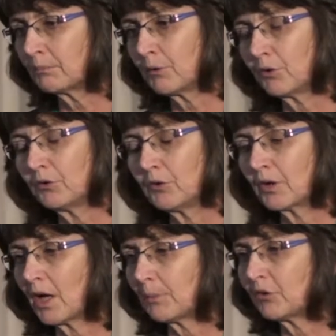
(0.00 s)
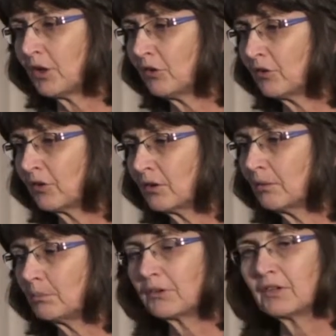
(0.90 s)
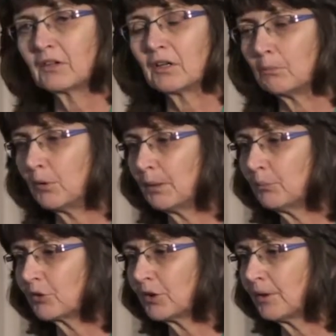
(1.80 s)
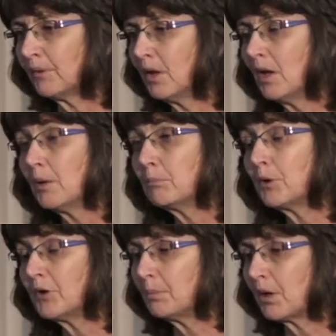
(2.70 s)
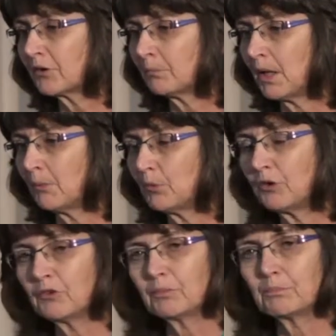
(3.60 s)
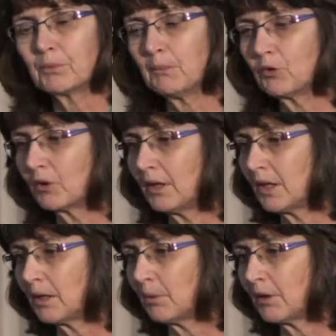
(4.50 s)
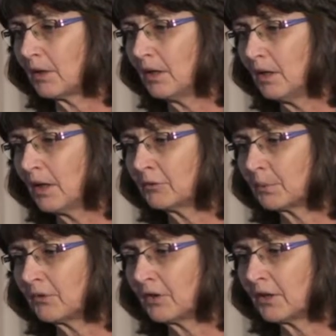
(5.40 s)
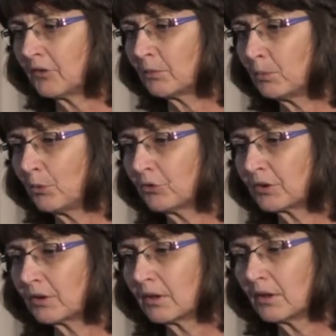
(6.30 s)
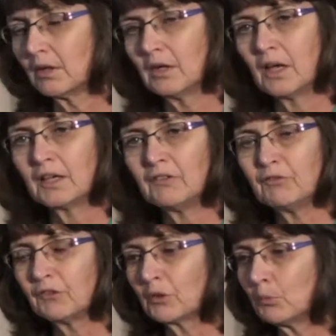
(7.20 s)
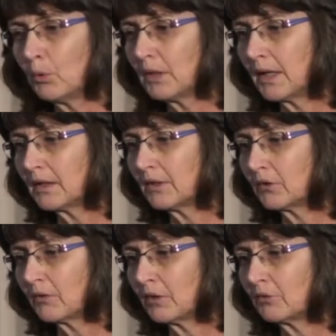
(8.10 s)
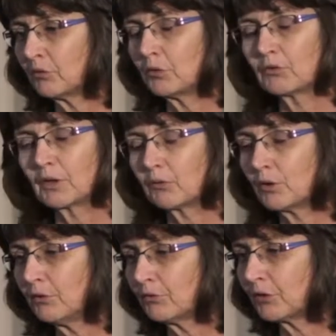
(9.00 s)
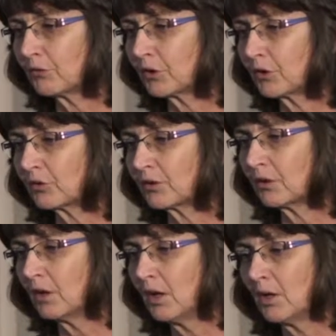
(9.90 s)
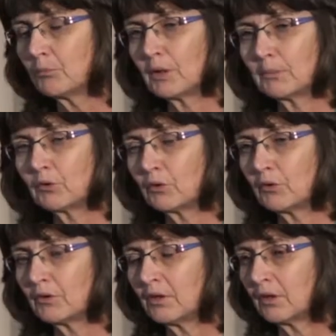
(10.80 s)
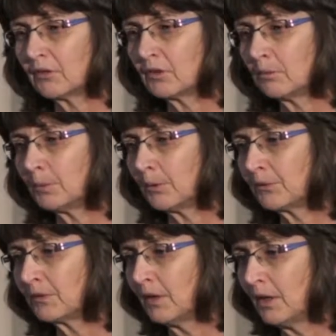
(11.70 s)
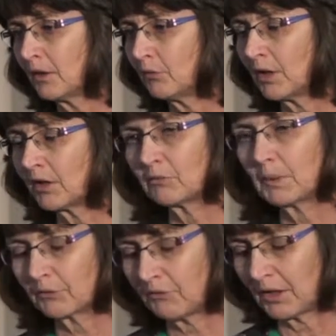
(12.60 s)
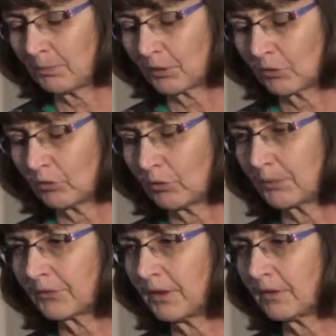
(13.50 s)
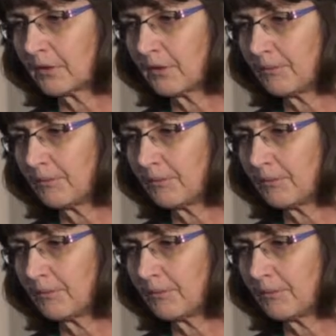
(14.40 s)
proteinuric hypertension, placental abruption, peripartum hemorrhage, premature labor, and spontaneous abortion. And infants are more likely to have intrauterine growth restriction, prematurity and stillbirths at a rate of about 5.2%.